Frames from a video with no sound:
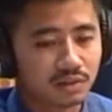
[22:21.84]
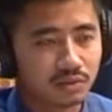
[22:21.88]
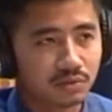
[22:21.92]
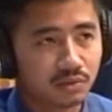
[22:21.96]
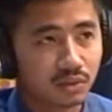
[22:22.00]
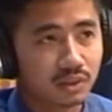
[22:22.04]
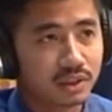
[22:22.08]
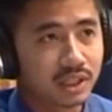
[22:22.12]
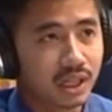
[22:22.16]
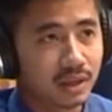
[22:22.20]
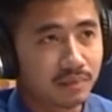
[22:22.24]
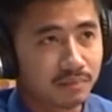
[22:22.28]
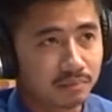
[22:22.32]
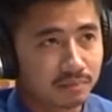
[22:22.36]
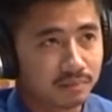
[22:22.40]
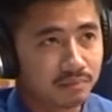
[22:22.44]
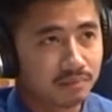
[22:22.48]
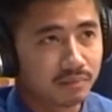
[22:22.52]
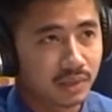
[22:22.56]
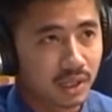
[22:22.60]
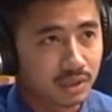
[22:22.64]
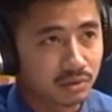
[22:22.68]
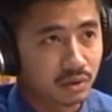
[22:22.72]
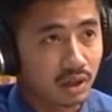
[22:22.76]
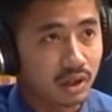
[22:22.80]
for them.
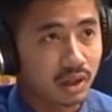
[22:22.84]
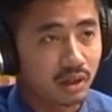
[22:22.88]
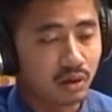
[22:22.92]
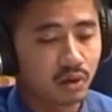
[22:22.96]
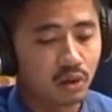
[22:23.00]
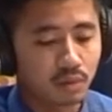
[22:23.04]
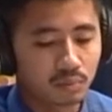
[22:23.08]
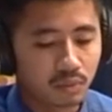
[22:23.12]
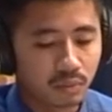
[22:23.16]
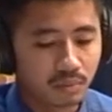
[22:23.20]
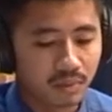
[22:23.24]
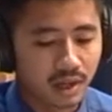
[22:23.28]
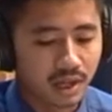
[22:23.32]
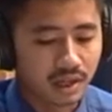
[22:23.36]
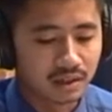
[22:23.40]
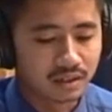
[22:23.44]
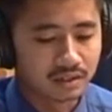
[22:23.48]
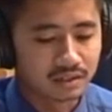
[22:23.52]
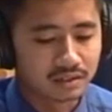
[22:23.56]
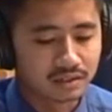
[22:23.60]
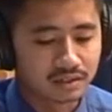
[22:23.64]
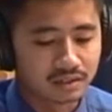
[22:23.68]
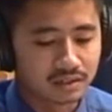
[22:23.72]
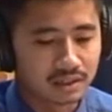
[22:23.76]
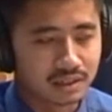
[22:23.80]
That's why they go mobile.
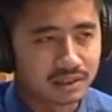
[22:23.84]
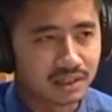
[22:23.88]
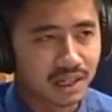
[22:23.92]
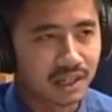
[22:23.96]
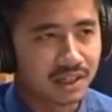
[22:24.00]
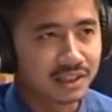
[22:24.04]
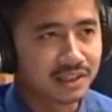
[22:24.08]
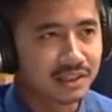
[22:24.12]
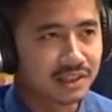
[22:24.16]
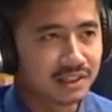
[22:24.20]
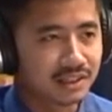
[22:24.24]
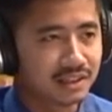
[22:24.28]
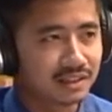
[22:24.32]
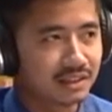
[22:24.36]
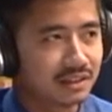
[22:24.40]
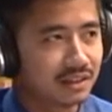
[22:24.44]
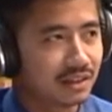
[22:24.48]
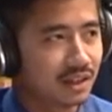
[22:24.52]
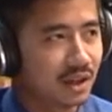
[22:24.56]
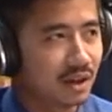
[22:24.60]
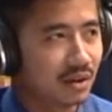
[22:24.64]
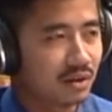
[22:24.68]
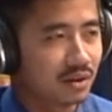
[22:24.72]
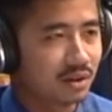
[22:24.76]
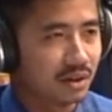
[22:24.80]
It's either
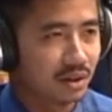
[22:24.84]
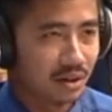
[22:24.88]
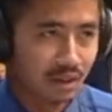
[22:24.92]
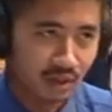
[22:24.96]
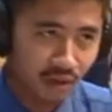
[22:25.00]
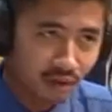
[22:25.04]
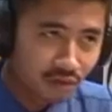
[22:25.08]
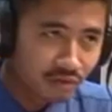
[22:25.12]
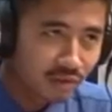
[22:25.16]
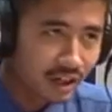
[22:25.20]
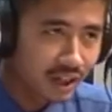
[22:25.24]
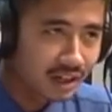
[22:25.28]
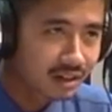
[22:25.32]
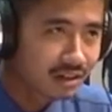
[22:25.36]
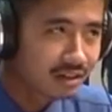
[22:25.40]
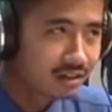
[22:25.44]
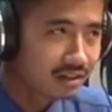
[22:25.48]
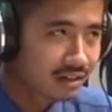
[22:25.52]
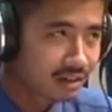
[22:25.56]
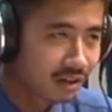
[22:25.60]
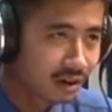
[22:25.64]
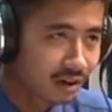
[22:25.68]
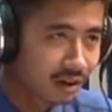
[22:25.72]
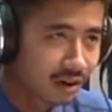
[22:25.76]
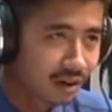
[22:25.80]
they innovate
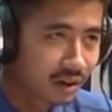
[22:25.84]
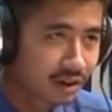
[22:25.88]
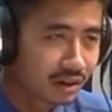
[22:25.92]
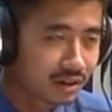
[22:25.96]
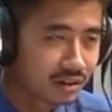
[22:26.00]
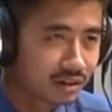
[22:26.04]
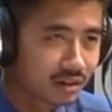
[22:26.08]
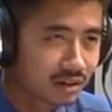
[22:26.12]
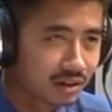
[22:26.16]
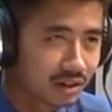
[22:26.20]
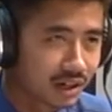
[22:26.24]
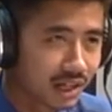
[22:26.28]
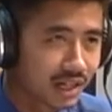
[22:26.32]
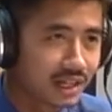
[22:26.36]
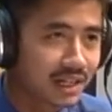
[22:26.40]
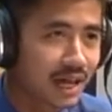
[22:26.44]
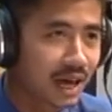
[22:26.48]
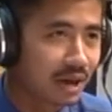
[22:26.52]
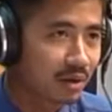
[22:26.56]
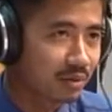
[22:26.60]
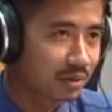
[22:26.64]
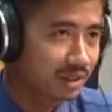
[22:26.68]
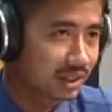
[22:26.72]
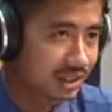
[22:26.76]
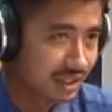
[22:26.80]
or they
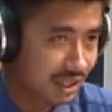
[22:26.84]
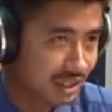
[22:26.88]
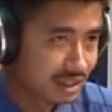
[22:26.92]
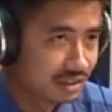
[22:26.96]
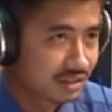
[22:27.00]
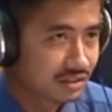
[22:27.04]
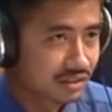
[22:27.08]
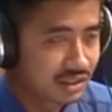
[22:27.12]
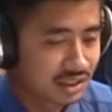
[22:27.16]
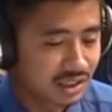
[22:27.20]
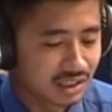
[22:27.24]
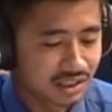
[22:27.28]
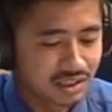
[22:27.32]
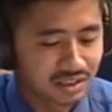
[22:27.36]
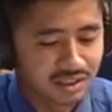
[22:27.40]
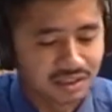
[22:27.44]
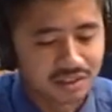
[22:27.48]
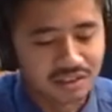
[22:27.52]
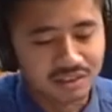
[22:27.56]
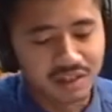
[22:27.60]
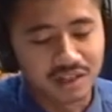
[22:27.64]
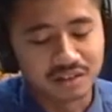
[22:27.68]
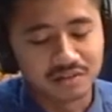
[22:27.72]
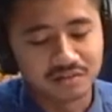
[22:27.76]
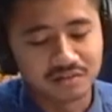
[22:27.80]
die with the technology.
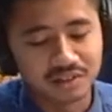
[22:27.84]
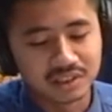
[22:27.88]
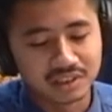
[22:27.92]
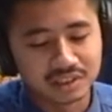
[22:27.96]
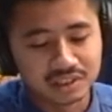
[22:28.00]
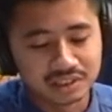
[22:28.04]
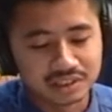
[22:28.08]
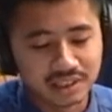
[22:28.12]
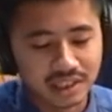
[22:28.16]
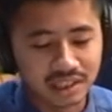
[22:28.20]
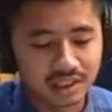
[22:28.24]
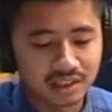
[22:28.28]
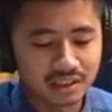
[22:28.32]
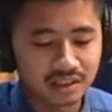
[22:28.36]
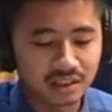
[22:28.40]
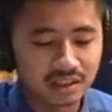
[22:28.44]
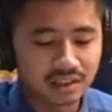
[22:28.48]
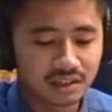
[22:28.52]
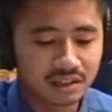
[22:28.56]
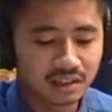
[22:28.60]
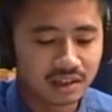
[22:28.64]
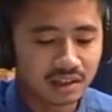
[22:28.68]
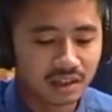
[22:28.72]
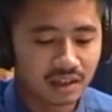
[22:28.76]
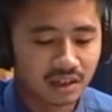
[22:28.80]
That's first.
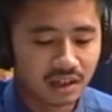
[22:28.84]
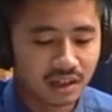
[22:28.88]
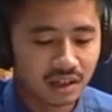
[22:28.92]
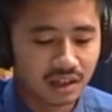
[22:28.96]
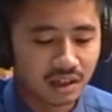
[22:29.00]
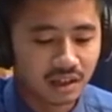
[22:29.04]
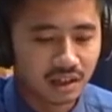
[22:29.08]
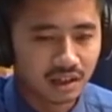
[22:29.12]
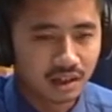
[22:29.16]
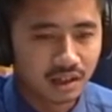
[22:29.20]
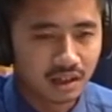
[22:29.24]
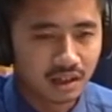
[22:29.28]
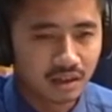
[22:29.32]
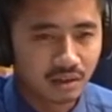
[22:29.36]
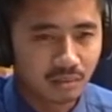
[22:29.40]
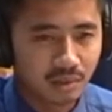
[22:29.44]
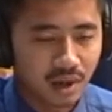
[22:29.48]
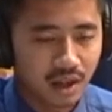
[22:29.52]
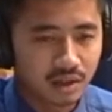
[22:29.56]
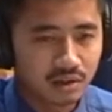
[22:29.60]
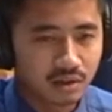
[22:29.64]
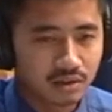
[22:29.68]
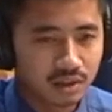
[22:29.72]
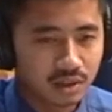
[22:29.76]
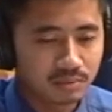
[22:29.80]
Second,
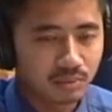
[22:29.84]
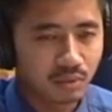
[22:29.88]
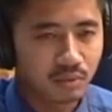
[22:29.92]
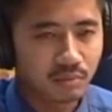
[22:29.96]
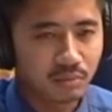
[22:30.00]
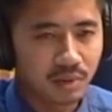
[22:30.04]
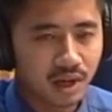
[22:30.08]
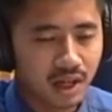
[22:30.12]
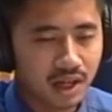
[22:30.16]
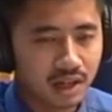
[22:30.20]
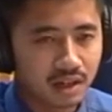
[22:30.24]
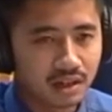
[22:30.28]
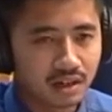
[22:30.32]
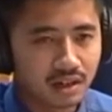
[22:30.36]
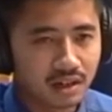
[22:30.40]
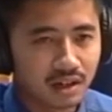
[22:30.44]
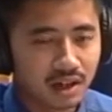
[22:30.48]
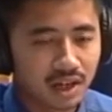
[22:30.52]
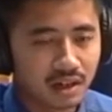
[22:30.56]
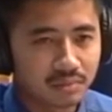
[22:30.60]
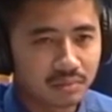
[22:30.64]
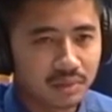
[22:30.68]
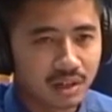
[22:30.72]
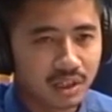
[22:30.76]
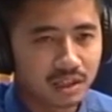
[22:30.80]
by using mobile,
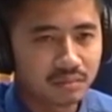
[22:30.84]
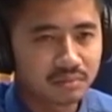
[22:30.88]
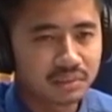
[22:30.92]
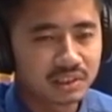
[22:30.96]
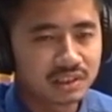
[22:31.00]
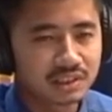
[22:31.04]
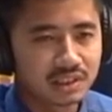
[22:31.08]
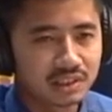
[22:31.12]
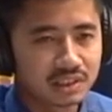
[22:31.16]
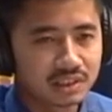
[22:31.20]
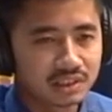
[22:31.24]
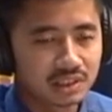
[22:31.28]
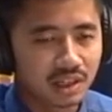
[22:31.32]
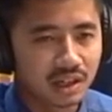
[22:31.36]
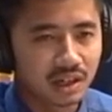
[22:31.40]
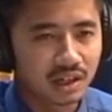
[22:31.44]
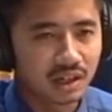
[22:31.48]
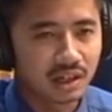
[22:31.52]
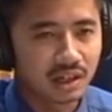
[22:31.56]
I believe business